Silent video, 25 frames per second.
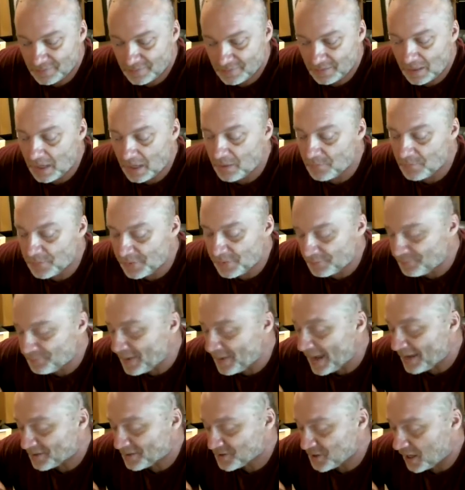the
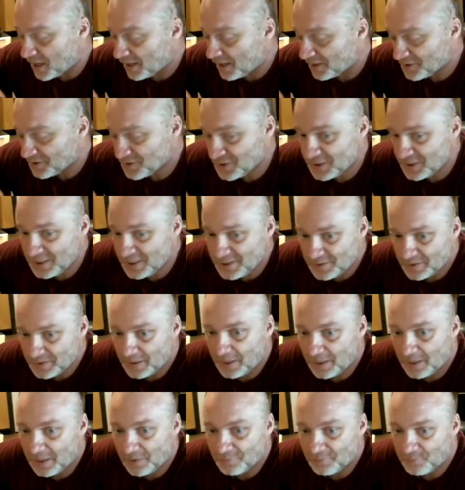pathology
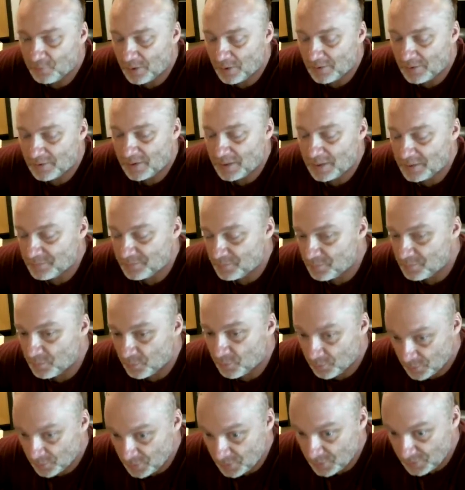of what they
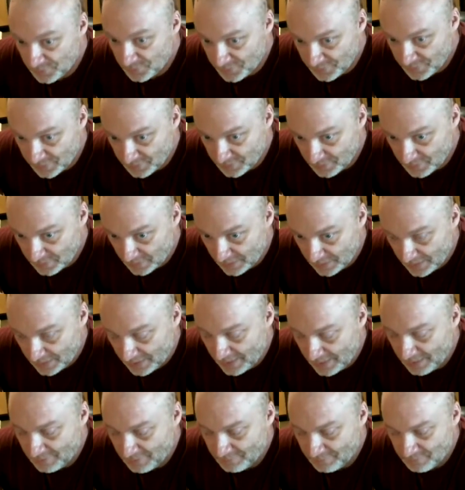removed,
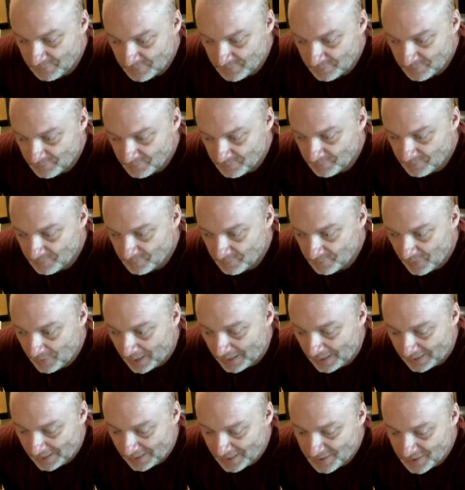and
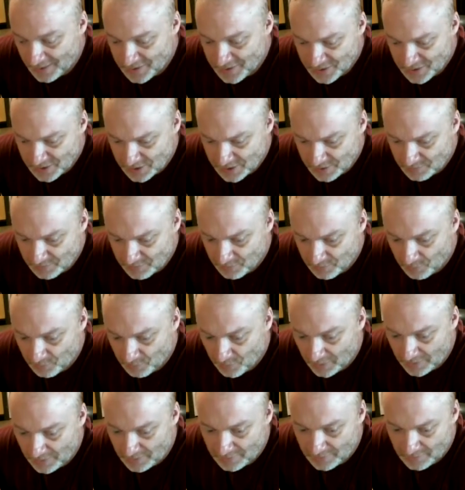I guess
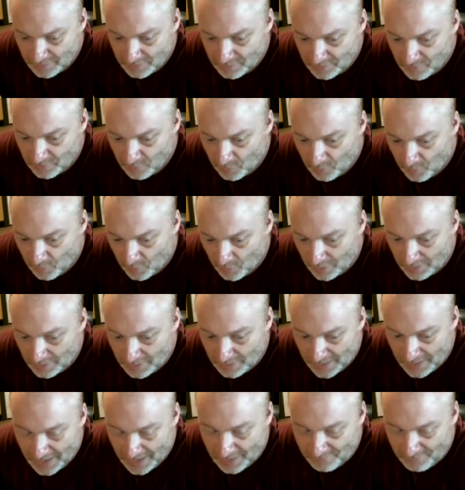what
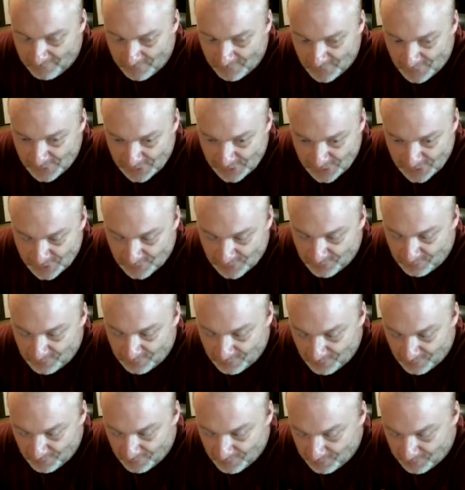happens
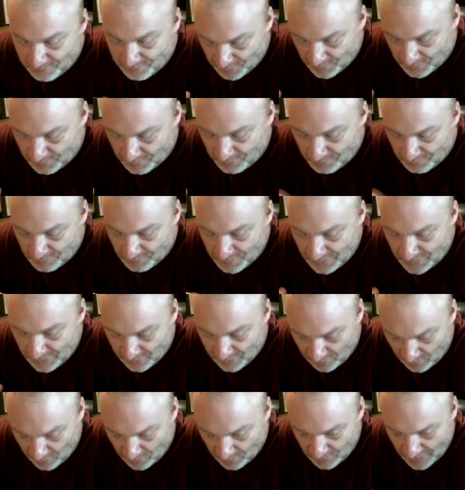from
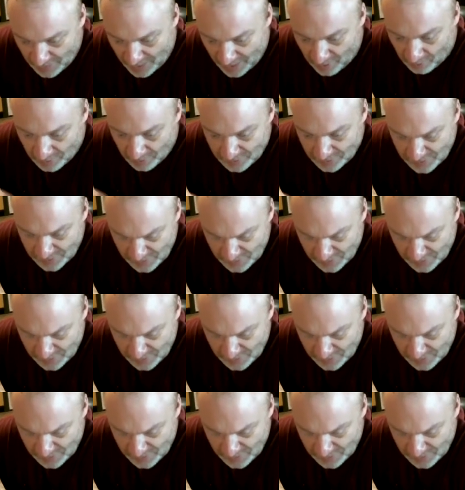here on out.